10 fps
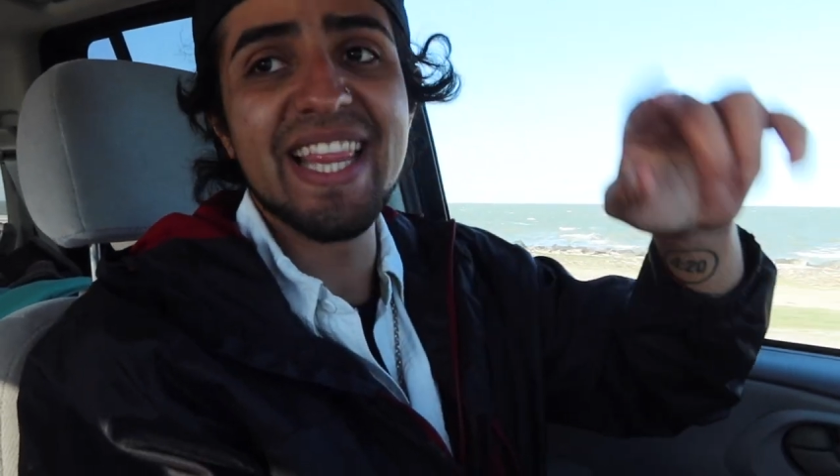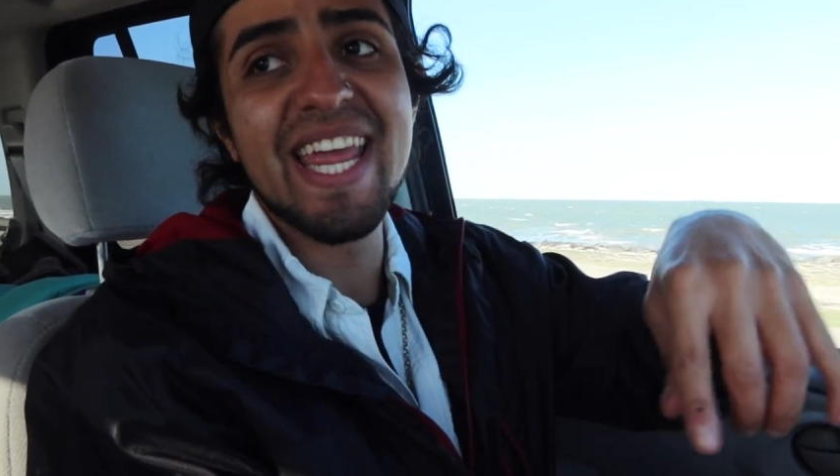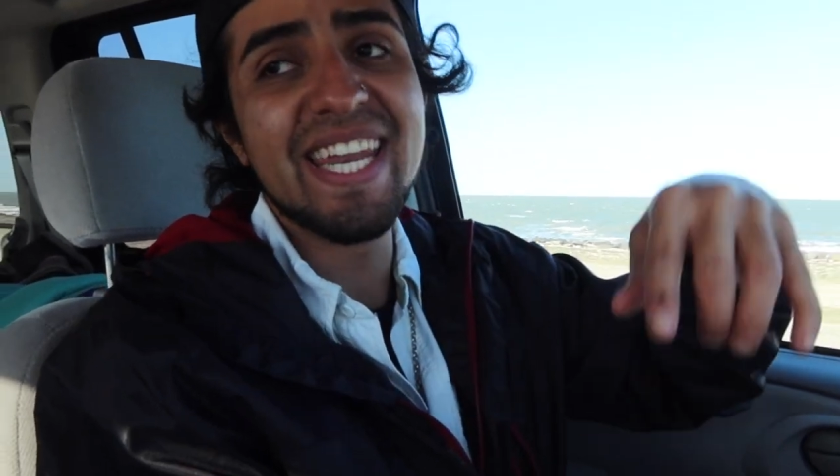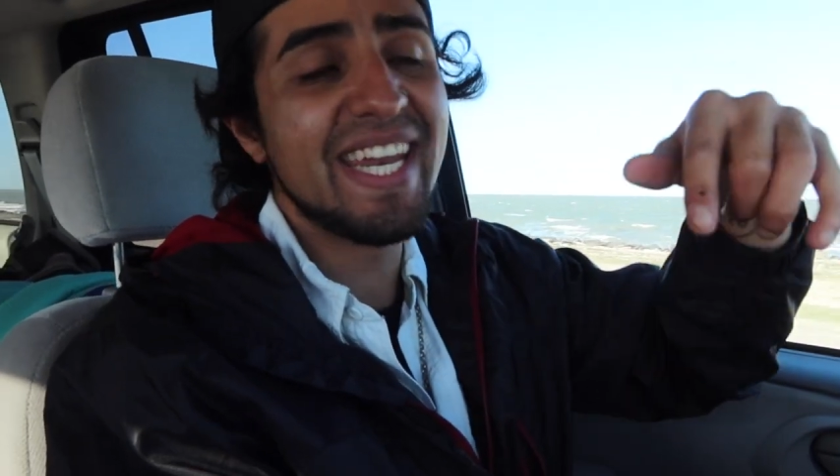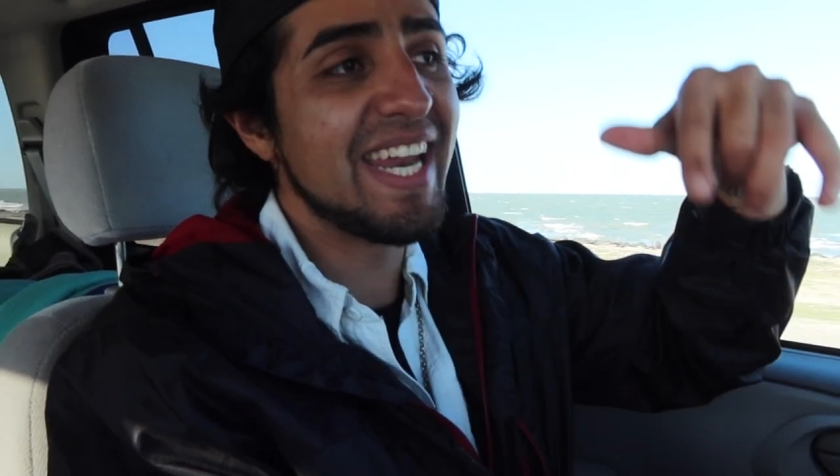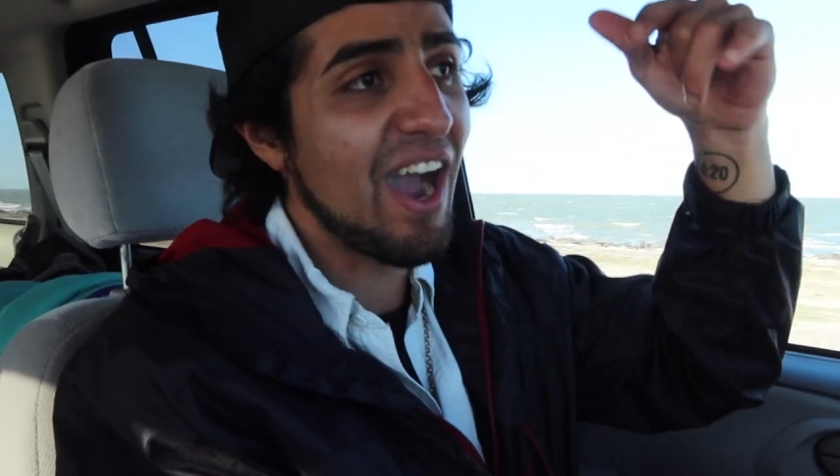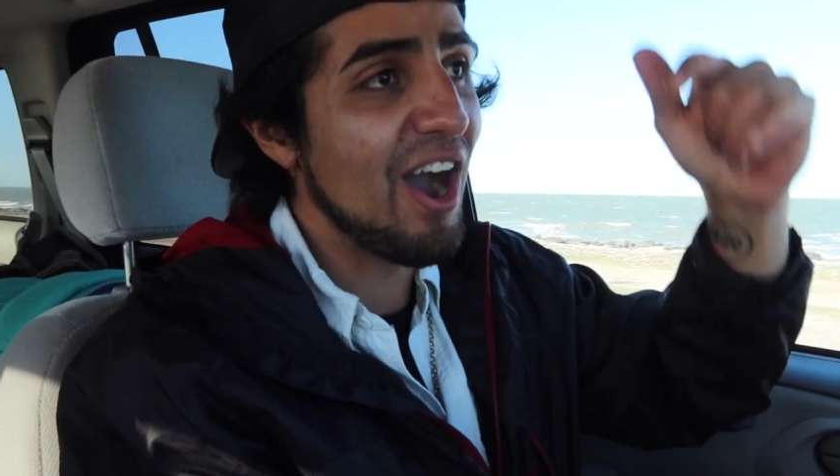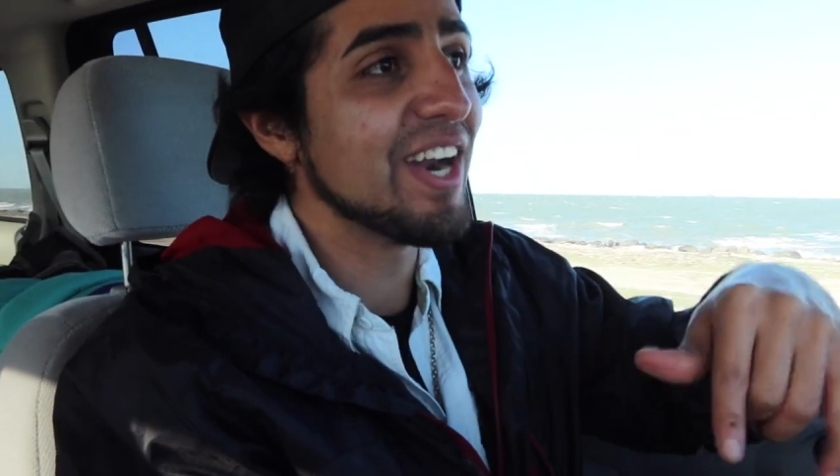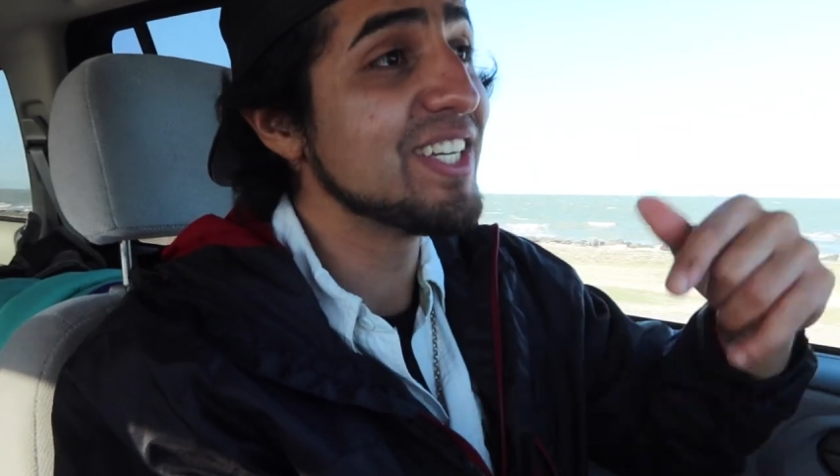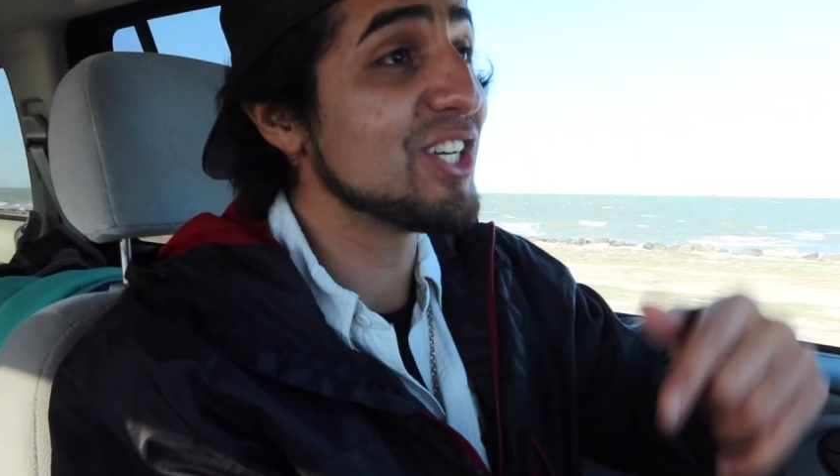landed it
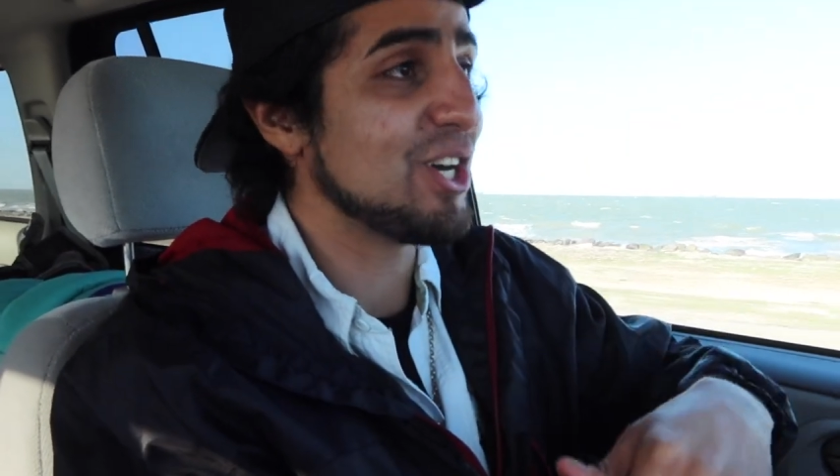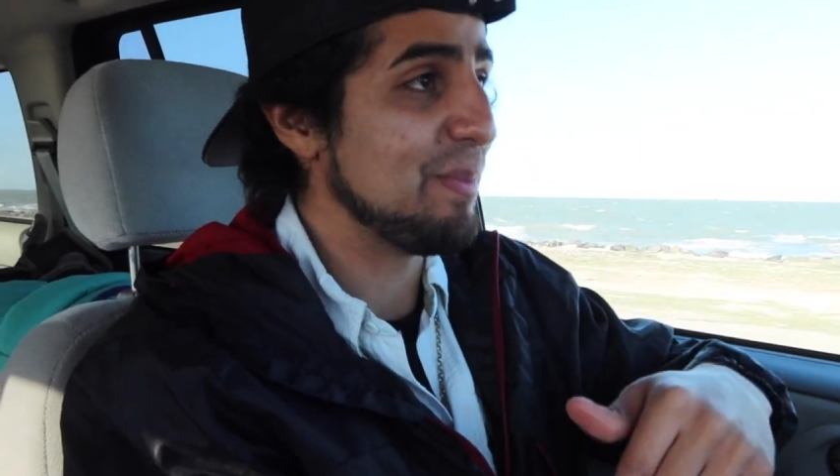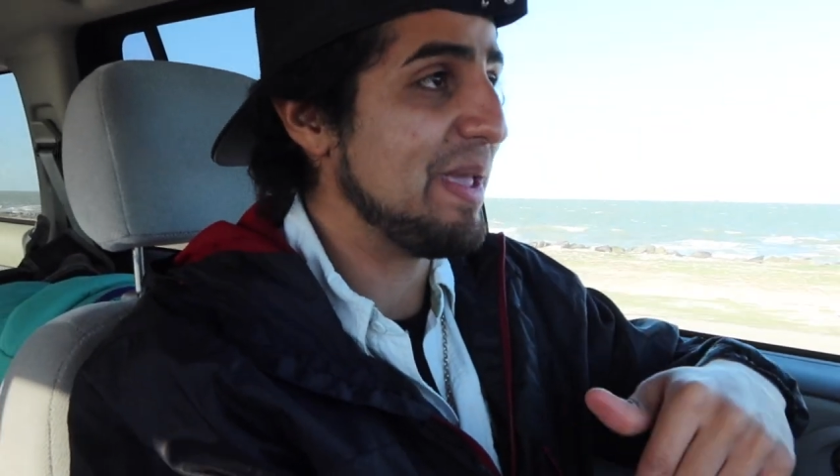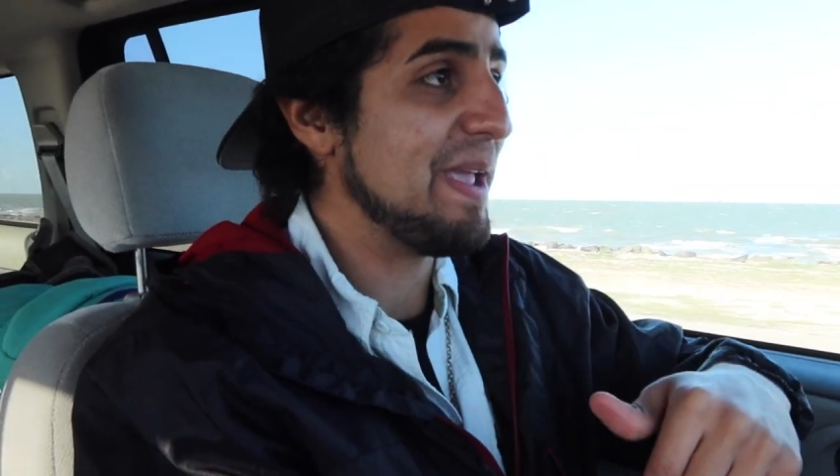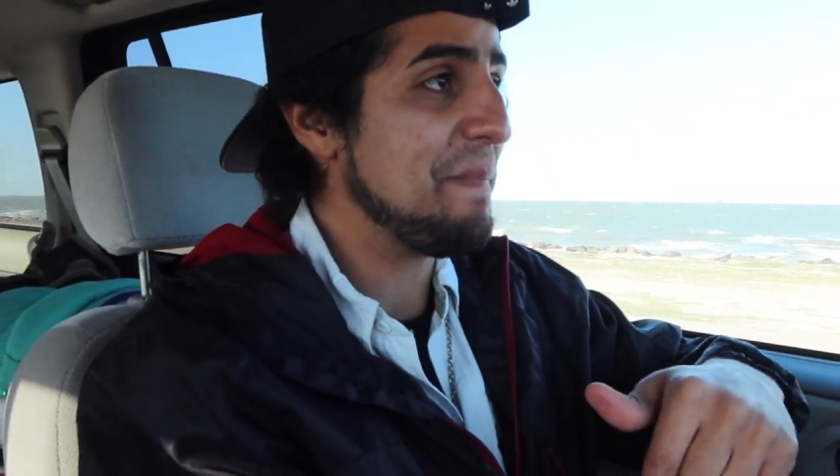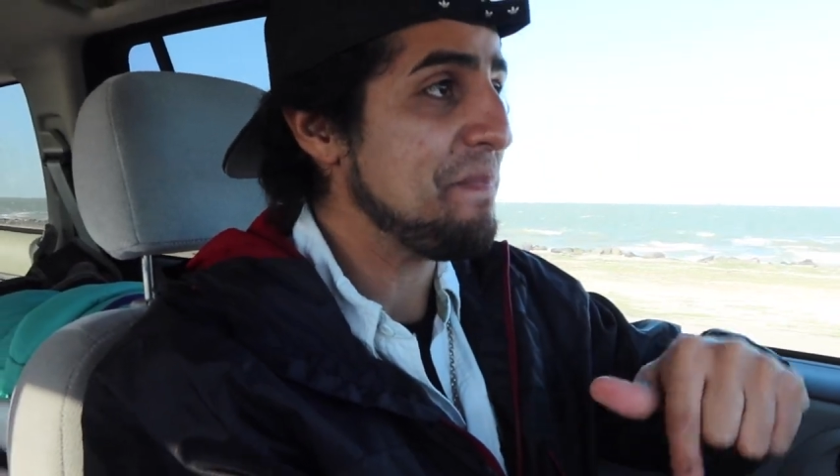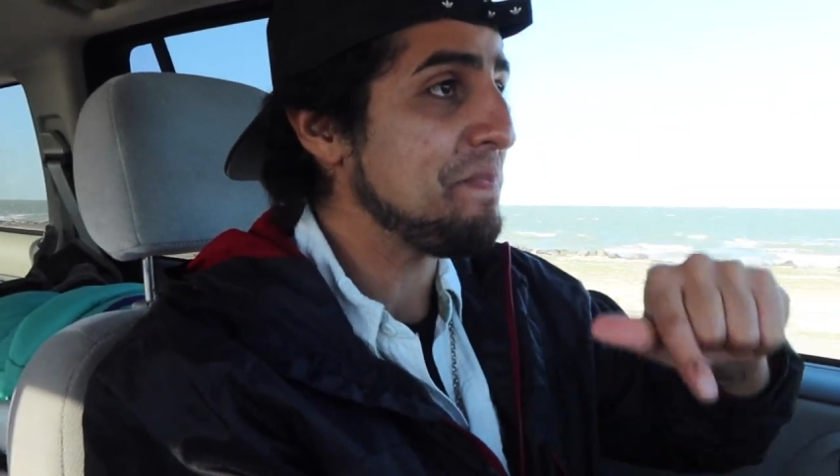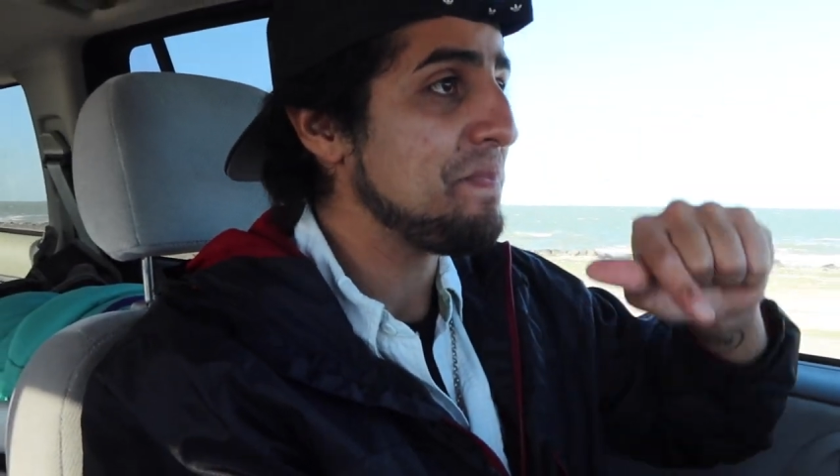on a tournament